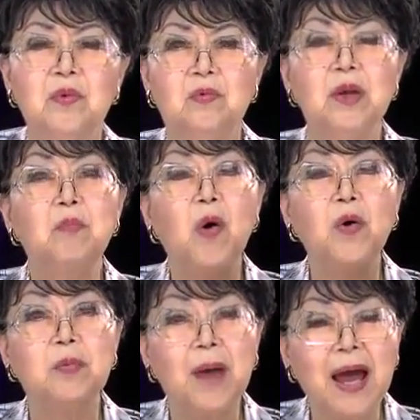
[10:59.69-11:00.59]

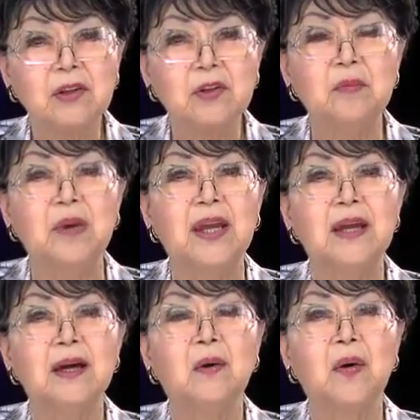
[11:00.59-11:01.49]
report back to me,
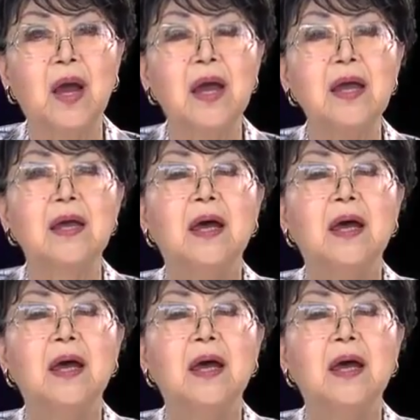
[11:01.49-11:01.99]
okay?